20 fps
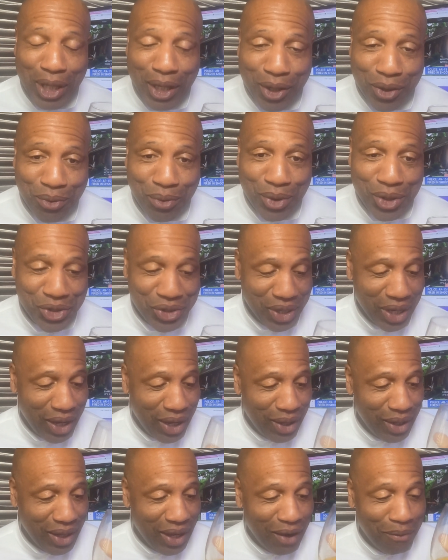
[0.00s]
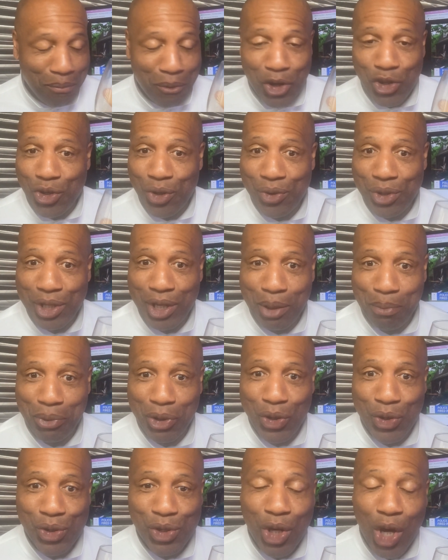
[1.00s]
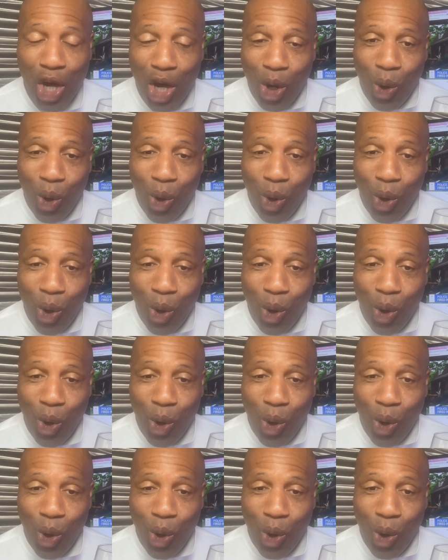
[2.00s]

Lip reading: ignorance and have my juice here, because